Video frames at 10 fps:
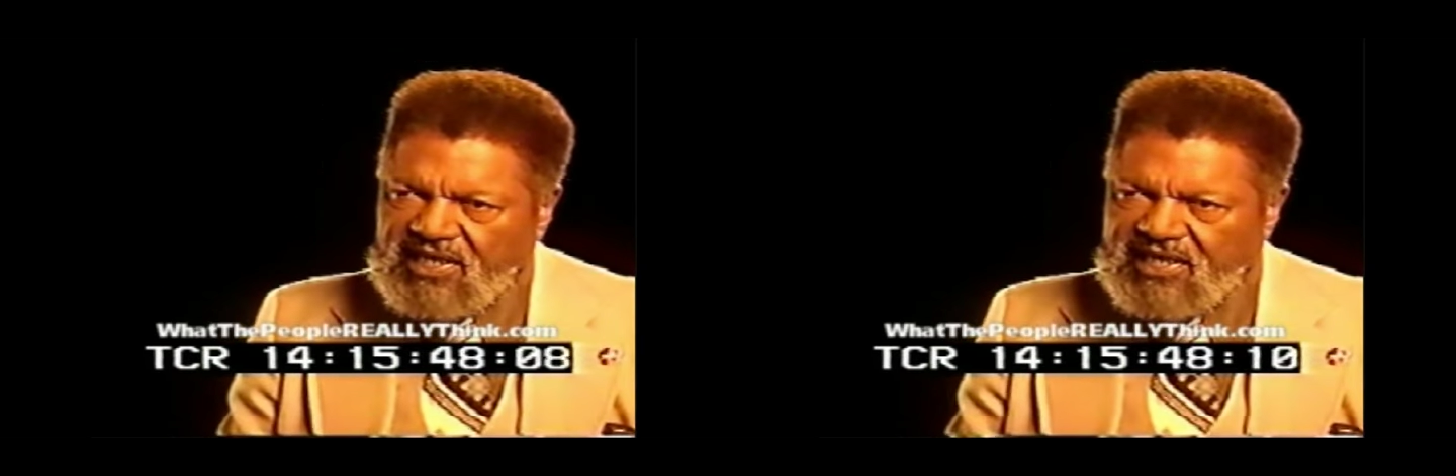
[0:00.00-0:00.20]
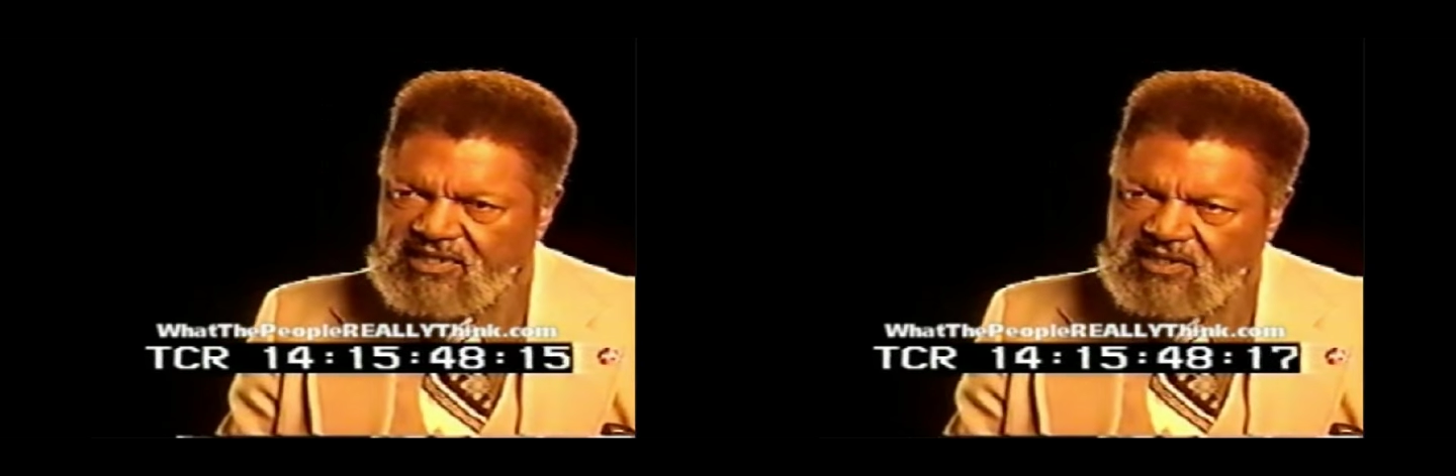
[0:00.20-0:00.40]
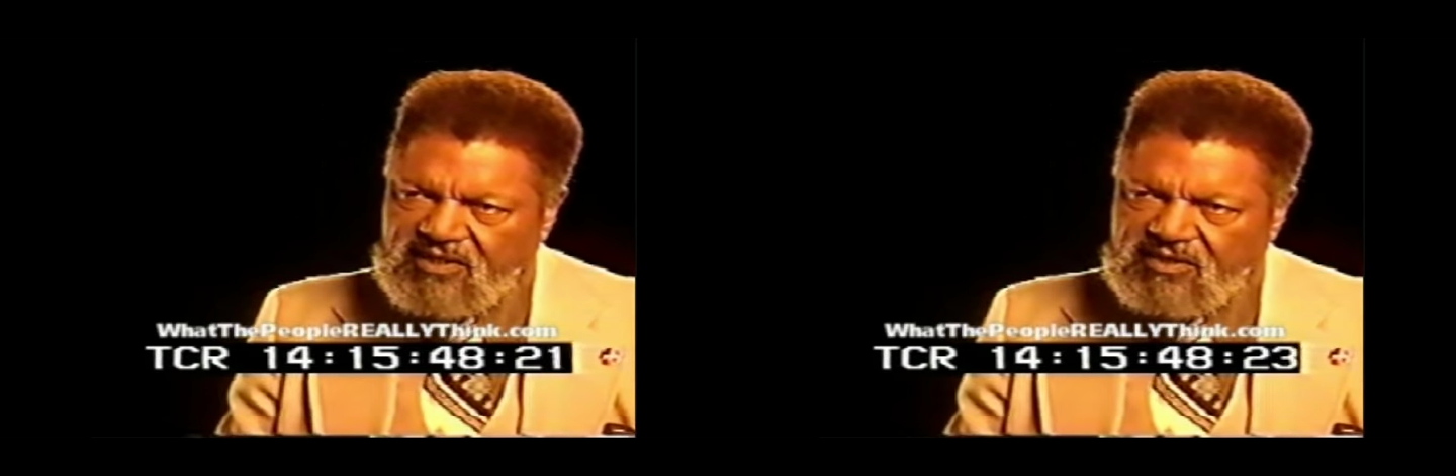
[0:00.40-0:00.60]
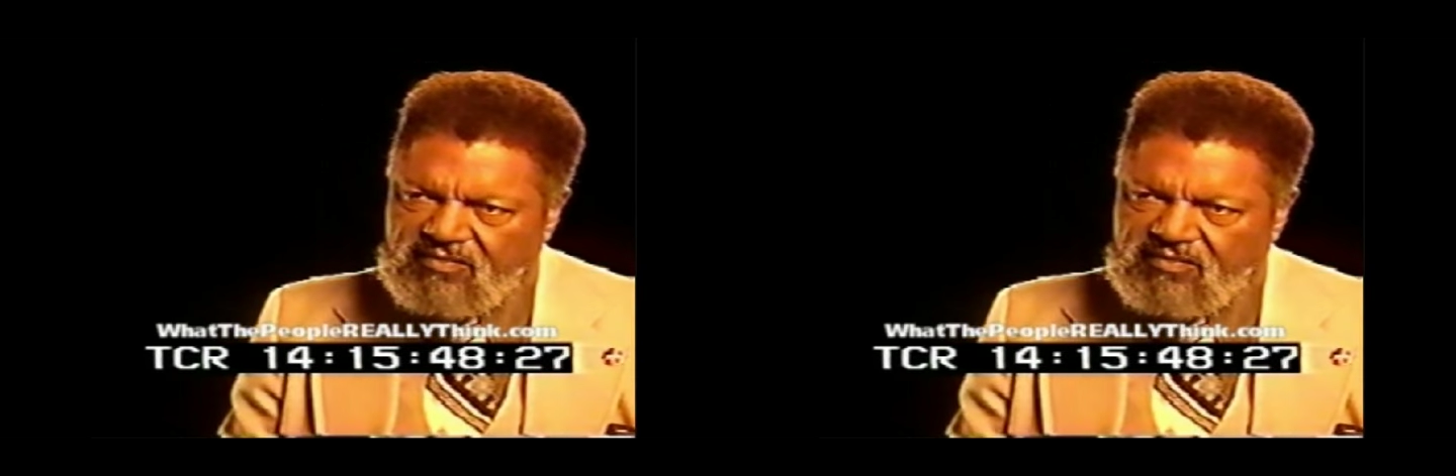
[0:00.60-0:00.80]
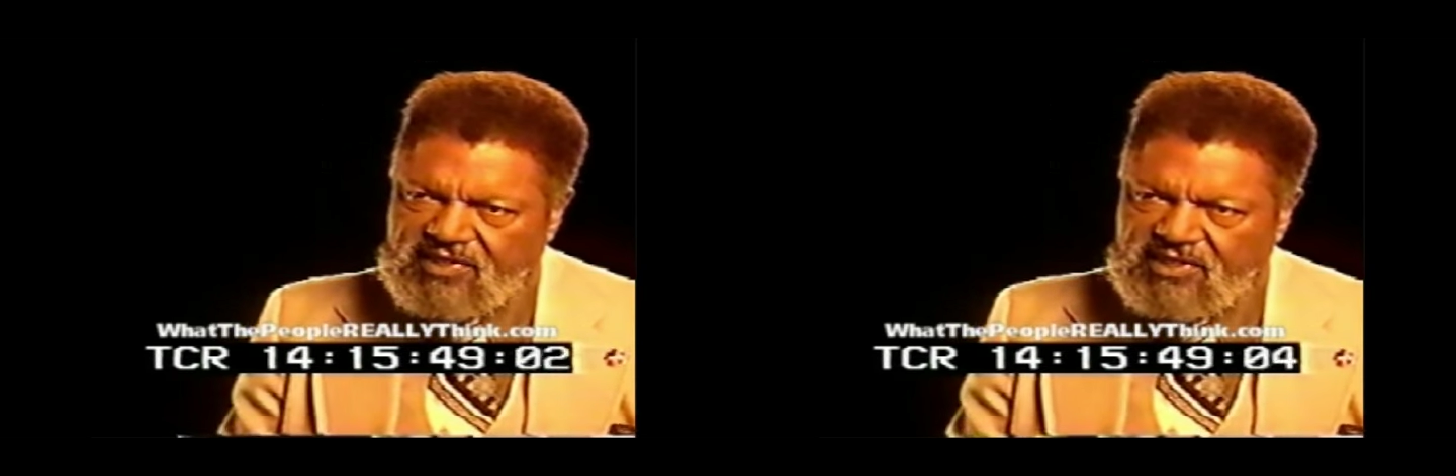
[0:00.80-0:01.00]
Collection at the
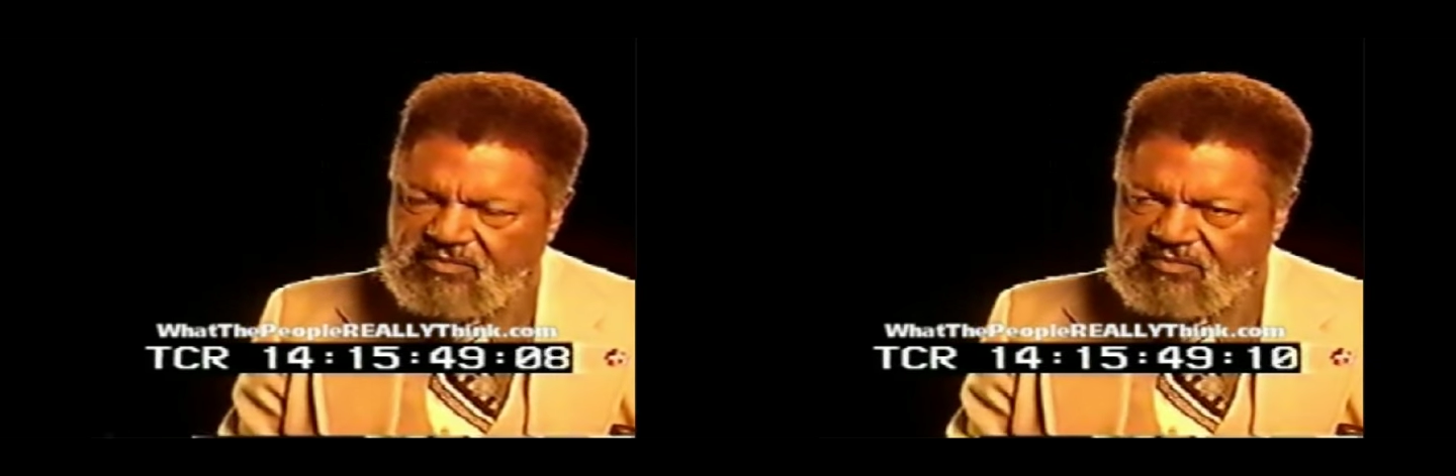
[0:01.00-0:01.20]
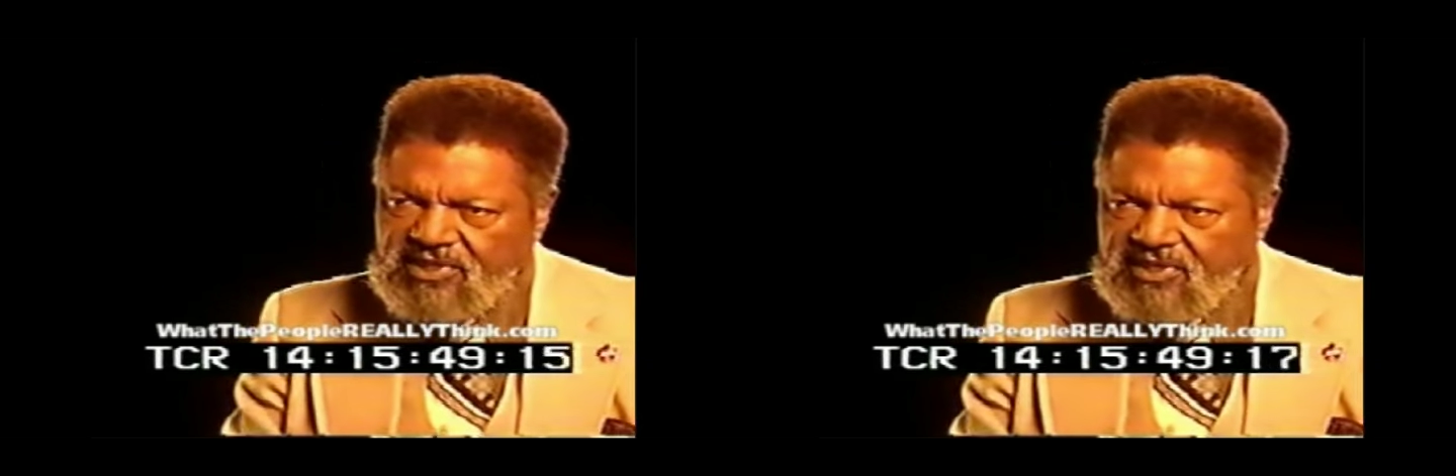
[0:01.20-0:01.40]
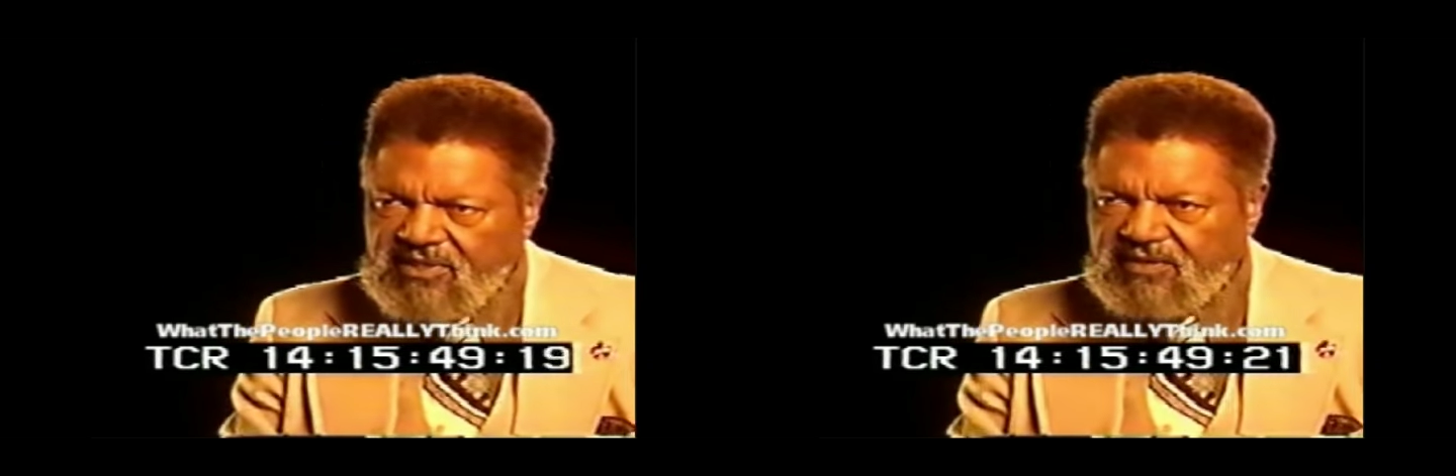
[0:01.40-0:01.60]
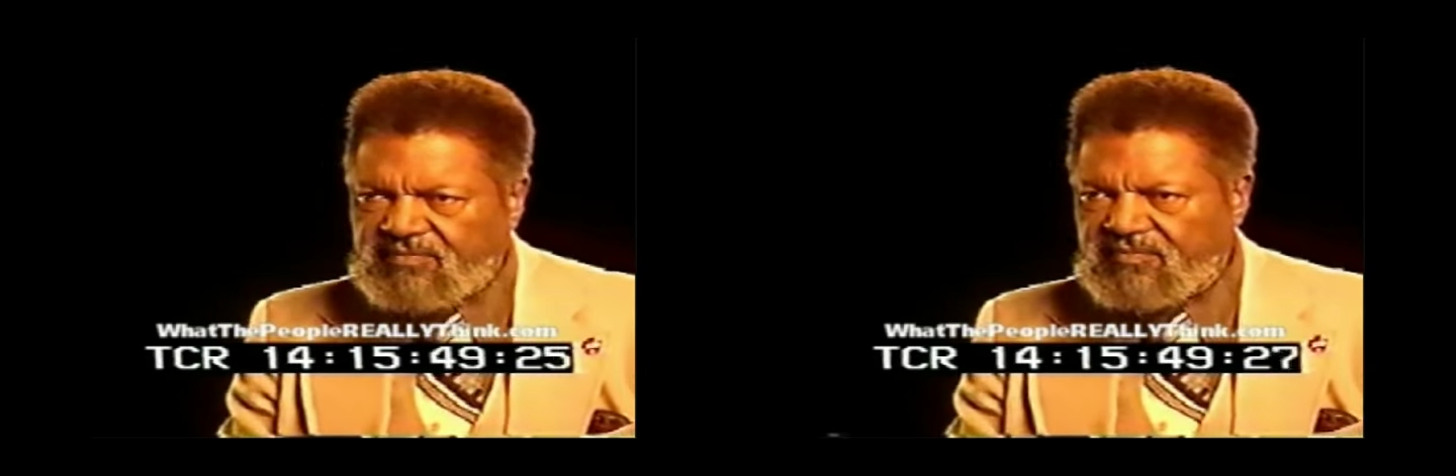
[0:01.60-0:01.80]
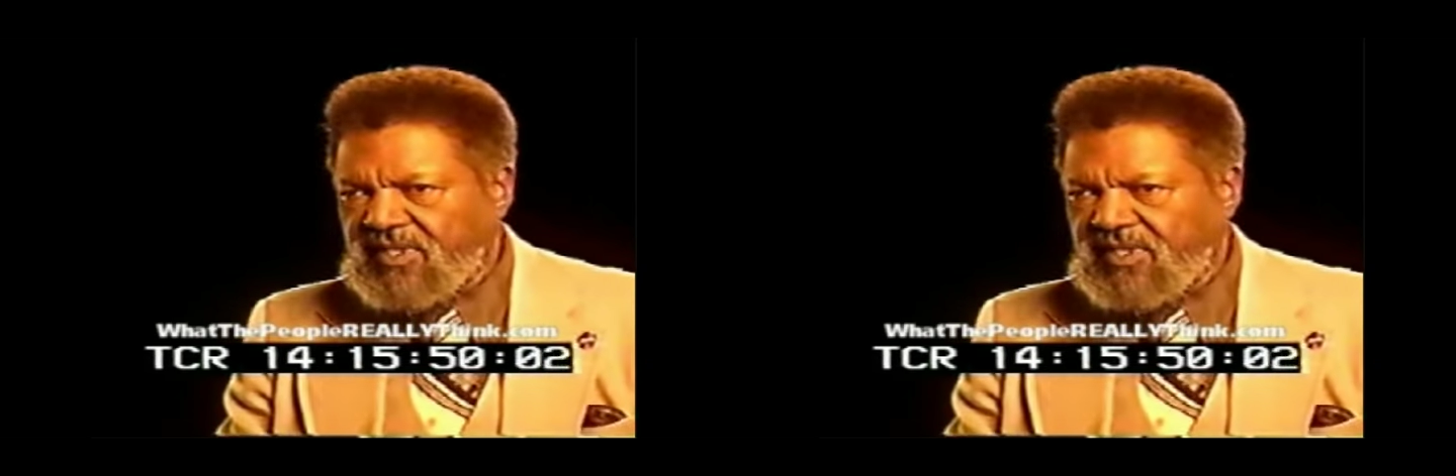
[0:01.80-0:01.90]
University of Michigan,